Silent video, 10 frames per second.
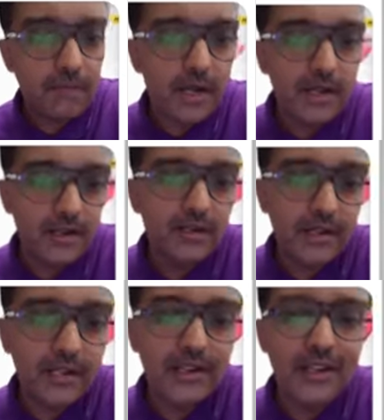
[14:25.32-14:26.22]
part
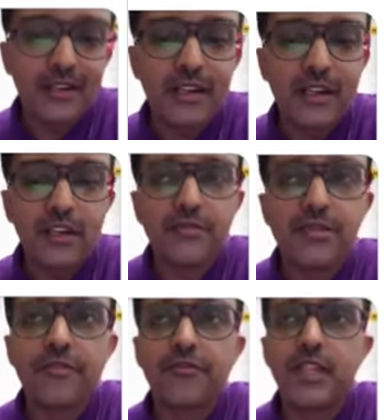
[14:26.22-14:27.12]
right in in
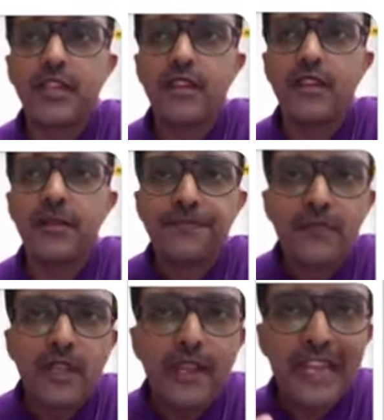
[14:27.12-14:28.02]
terms of the
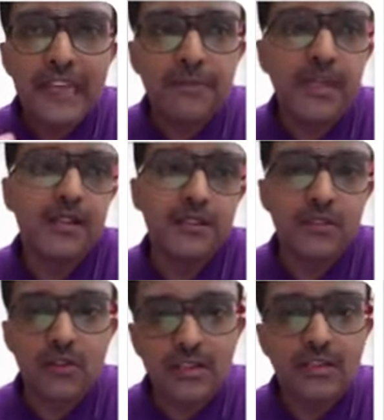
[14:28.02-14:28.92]
nps
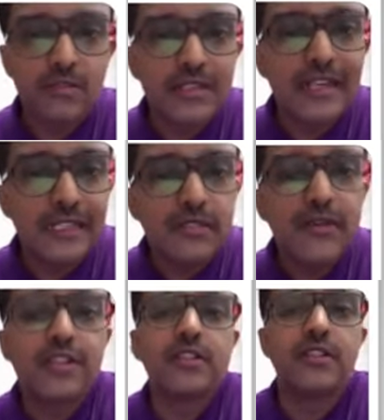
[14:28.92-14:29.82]
or customer
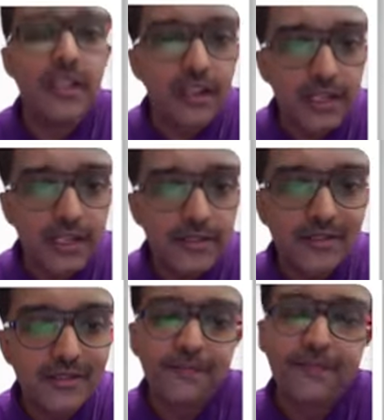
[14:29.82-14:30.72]
satisfaction
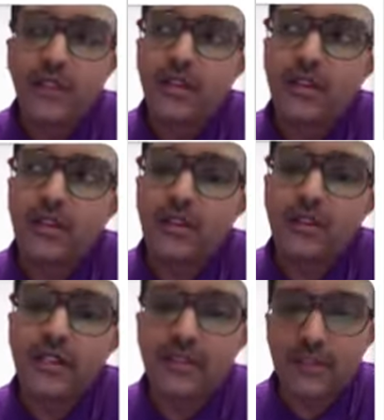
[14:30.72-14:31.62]
increase
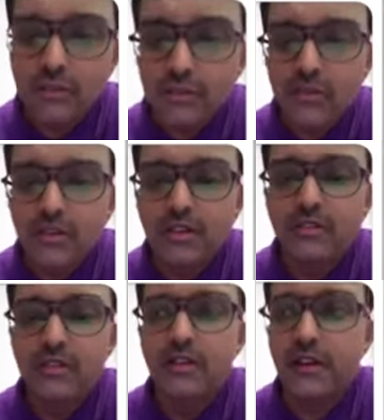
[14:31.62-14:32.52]
uh, it has also
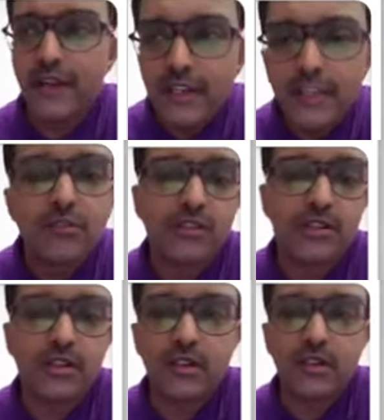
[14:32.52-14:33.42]

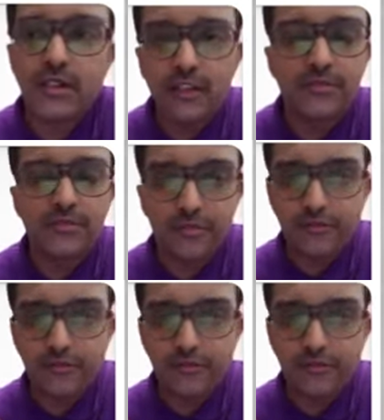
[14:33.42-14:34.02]
reduced uh, in terms of